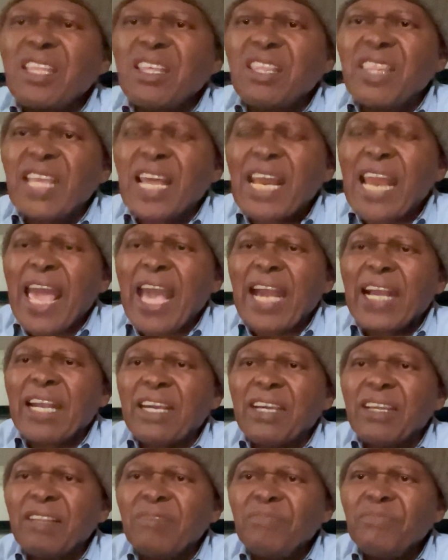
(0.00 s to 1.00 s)

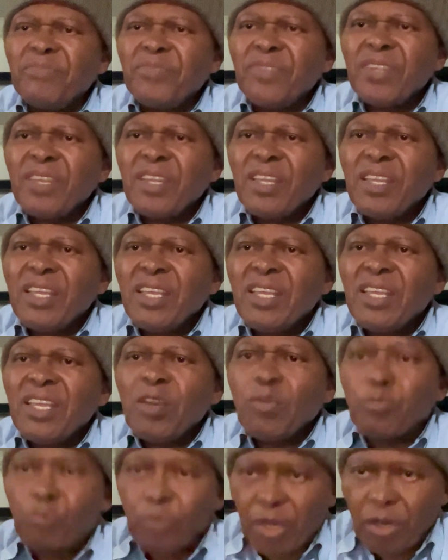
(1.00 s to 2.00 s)
leg.
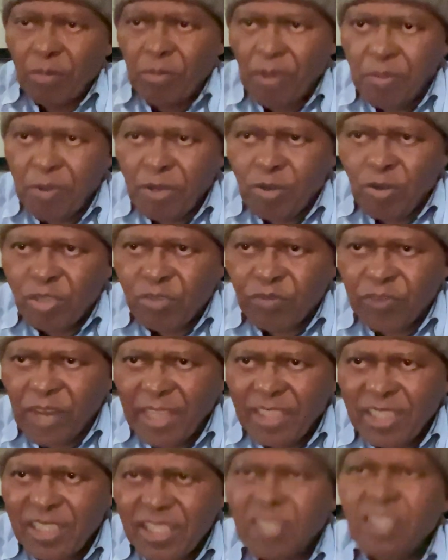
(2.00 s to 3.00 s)
Remember, it was
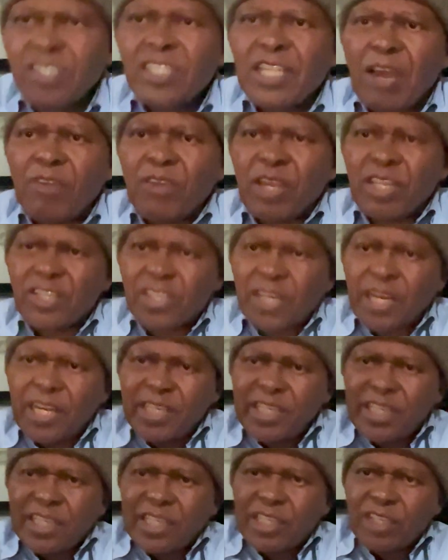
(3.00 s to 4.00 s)
flexed. Now you're
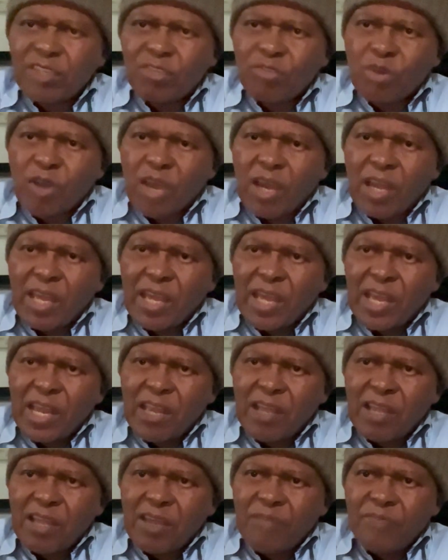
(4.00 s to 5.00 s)
straightening it. You are
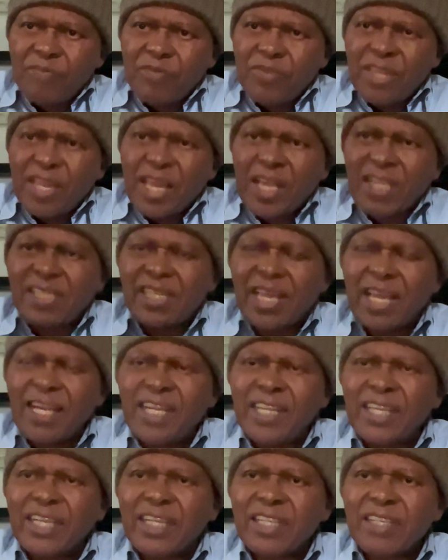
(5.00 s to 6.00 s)

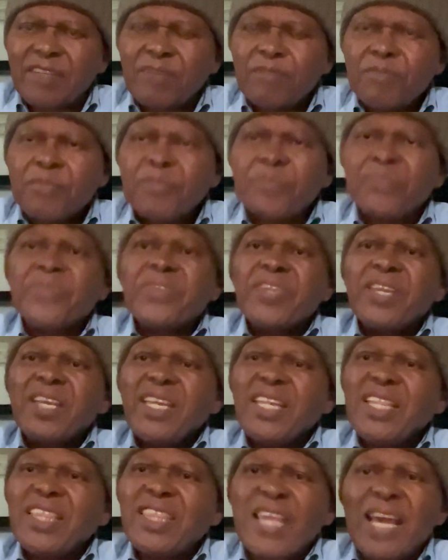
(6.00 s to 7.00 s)
extending it.
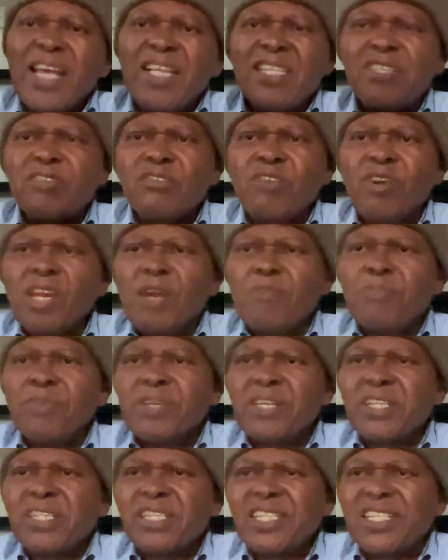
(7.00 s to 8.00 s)
There's going to be
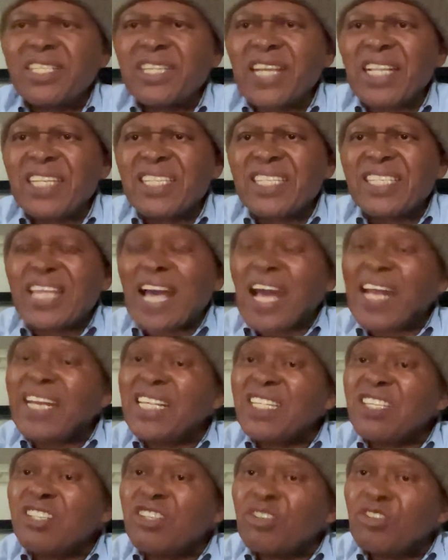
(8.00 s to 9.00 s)
resistance. That
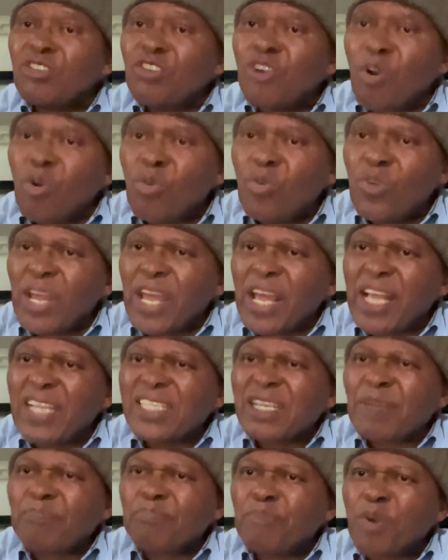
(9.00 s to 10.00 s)
is known as
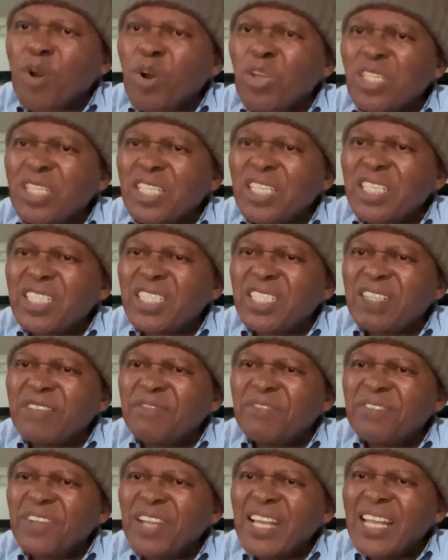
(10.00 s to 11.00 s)
a
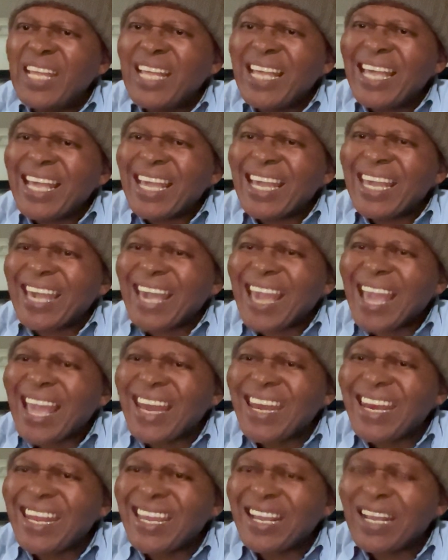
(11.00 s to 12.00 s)
positive
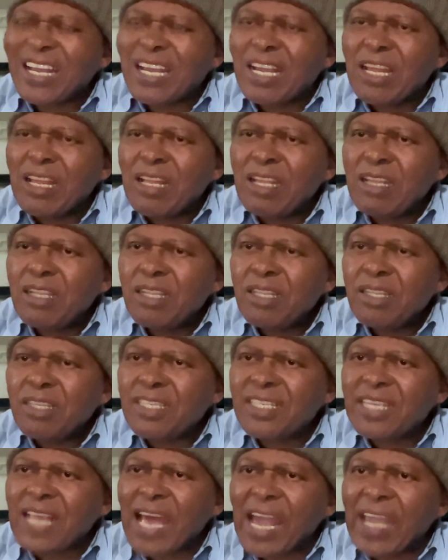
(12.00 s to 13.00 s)
Koenig
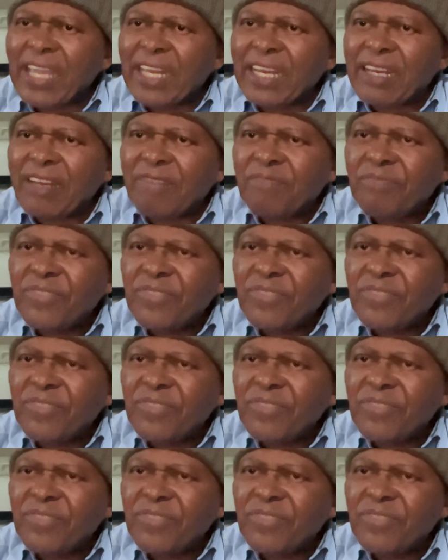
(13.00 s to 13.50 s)
sign.